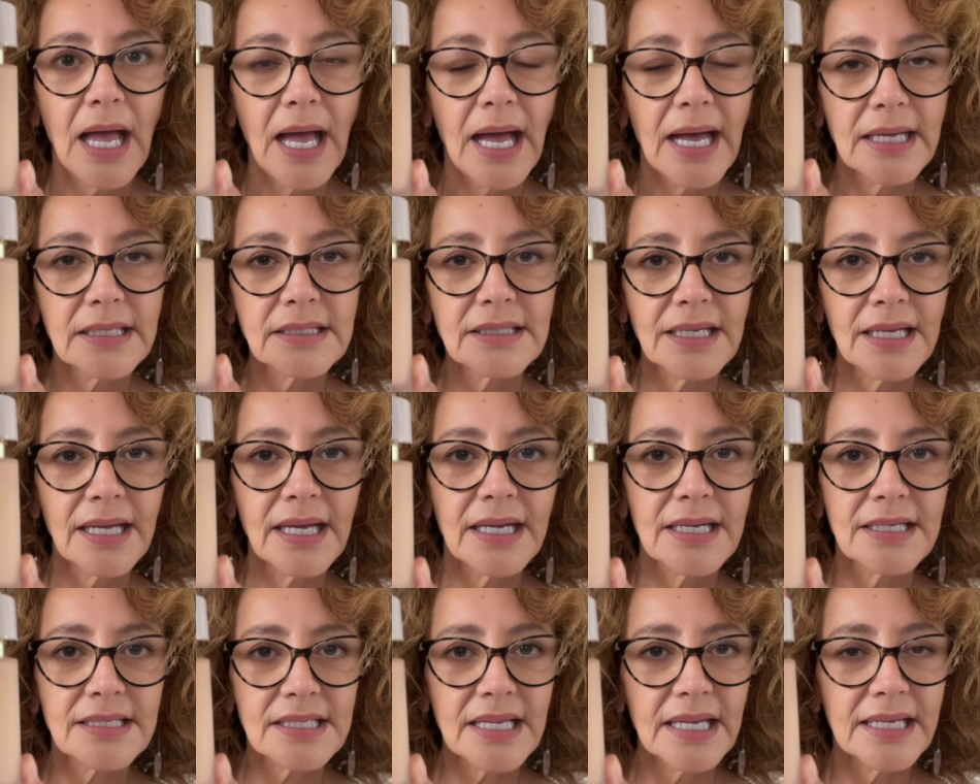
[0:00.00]
and it
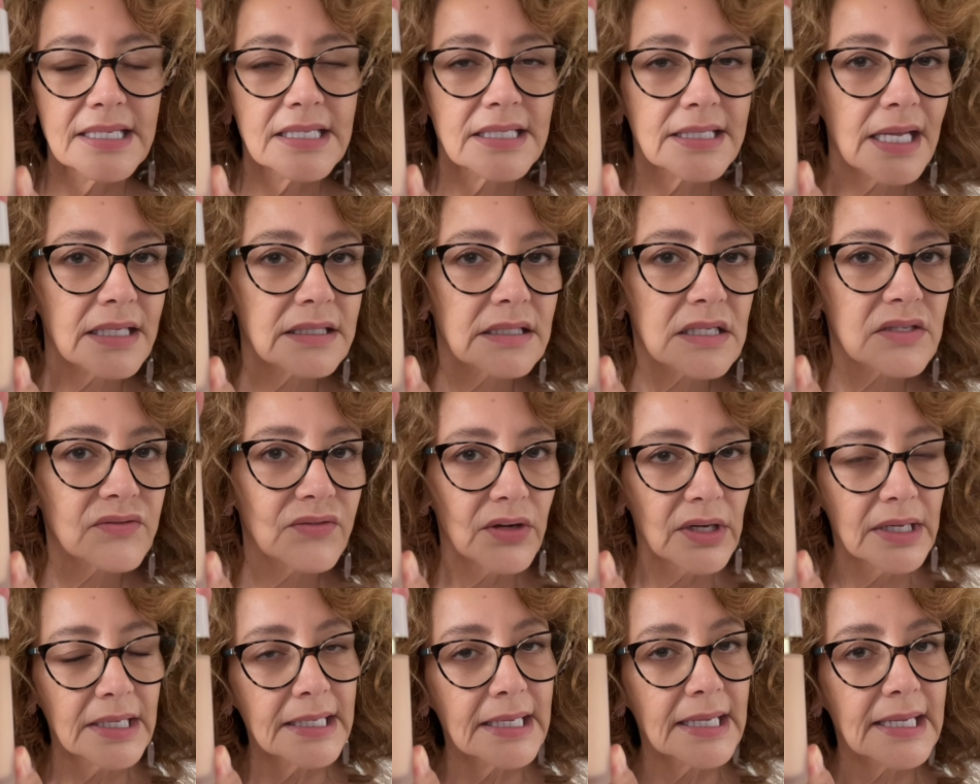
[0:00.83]
has a
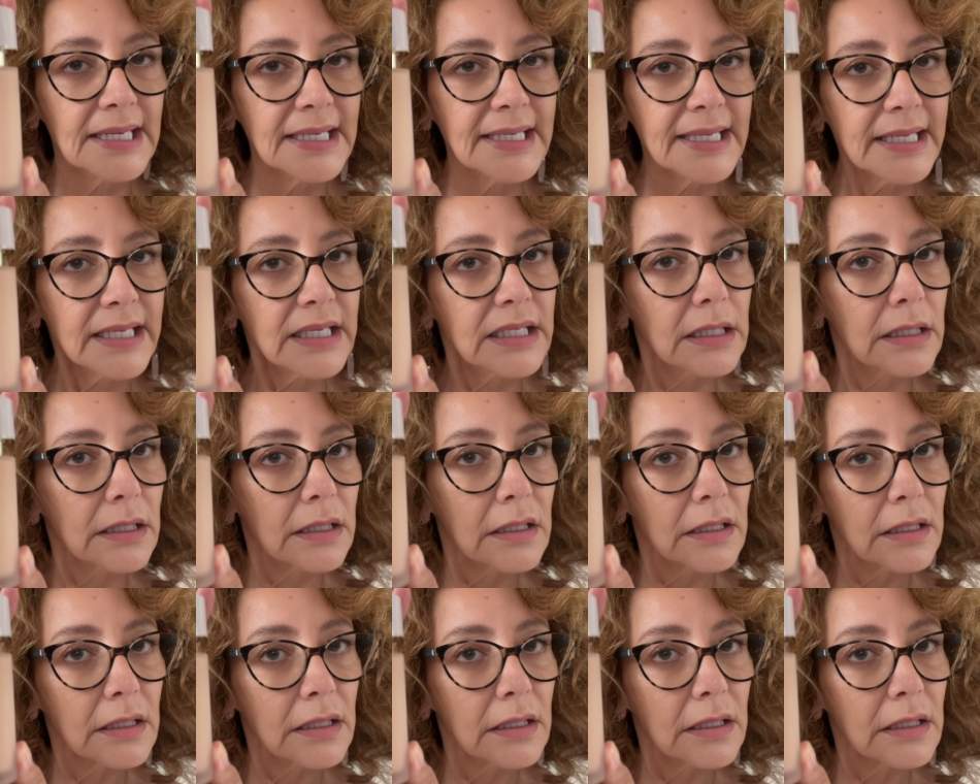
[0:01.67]
satisfying click.